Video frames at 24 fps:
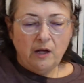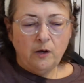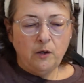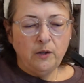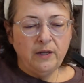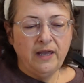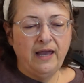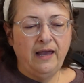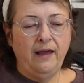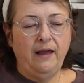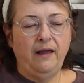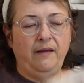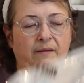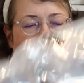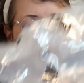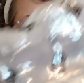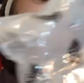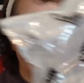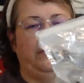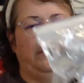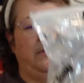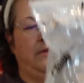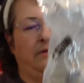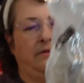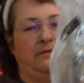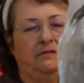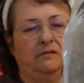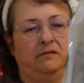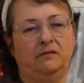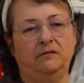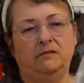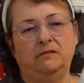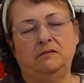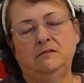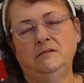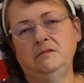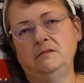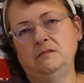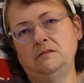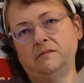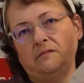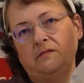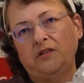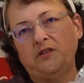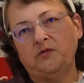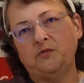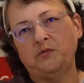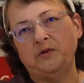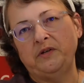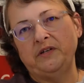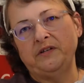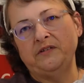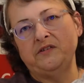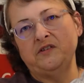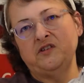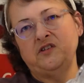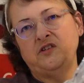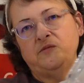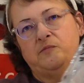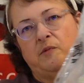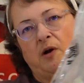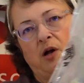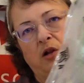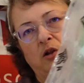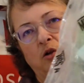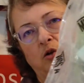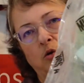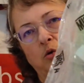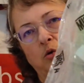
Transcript: Okay. This one is a smaller